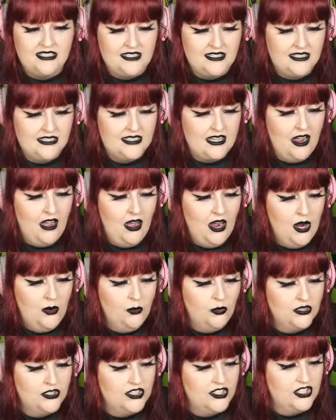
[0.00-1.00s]
that I
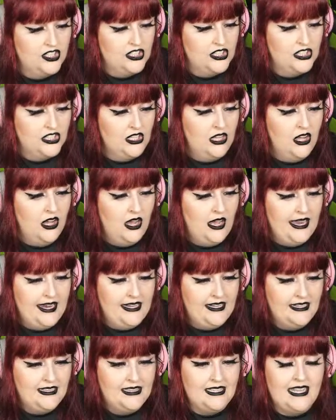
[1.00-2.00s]
want to
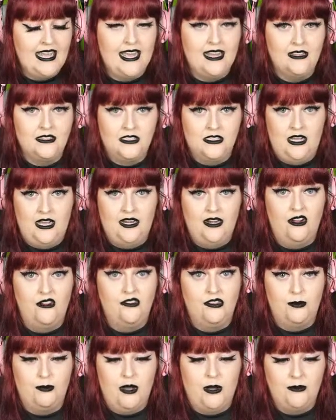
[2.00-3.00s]
line the outside of
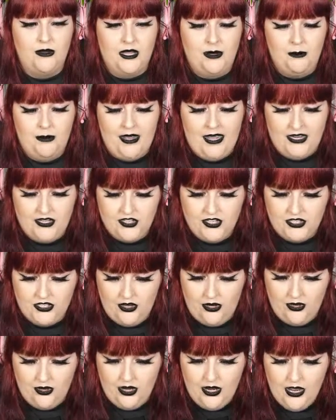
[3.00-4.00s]
the pumpkin patch.
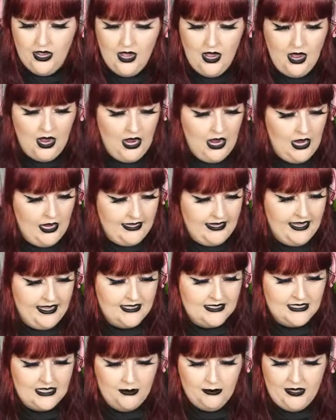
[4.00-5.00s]
So I
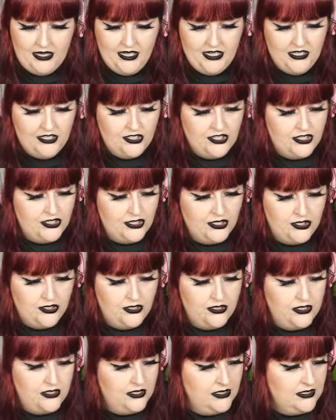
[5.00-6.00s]
guess I'm gonna just
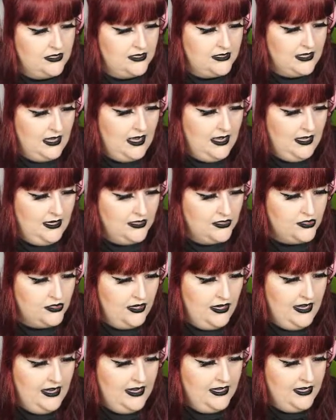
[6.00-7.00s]
start
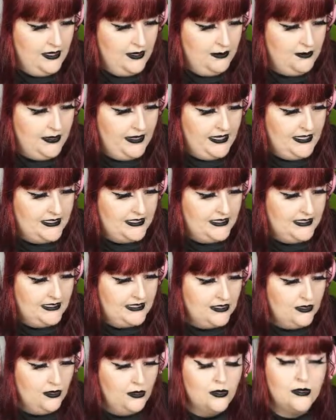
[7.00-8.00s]
trying to piece this
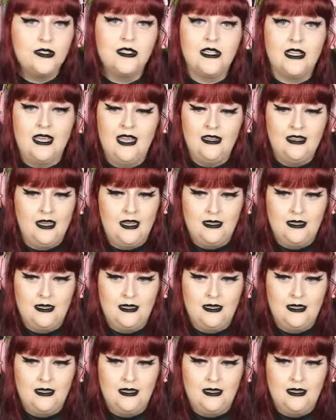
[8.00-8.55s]
all together.